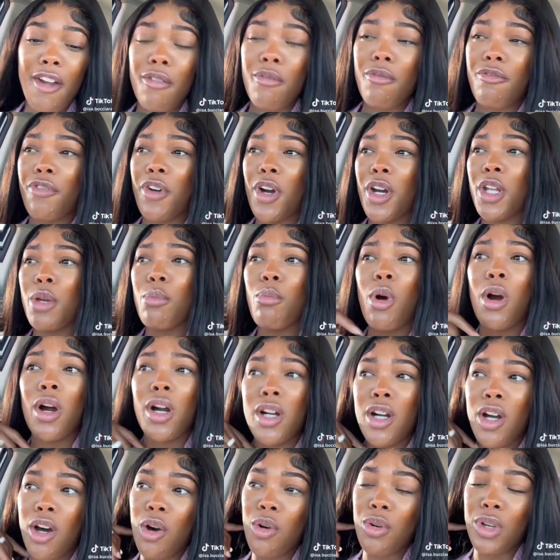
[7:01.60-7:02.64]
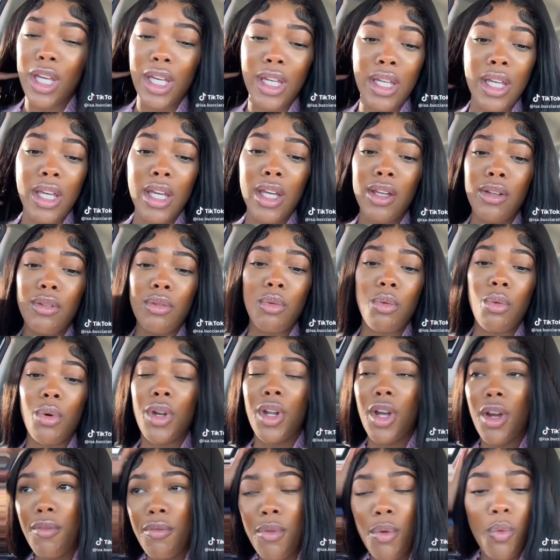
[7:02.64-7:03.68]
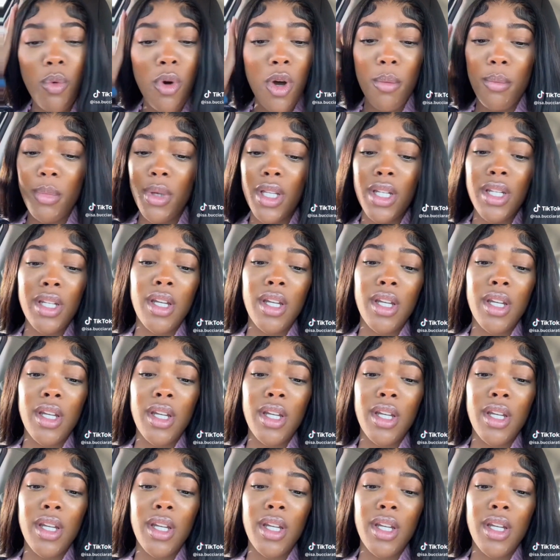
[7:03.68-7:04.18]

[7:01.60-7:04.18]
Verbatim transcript: Funny Marco can get whatever woman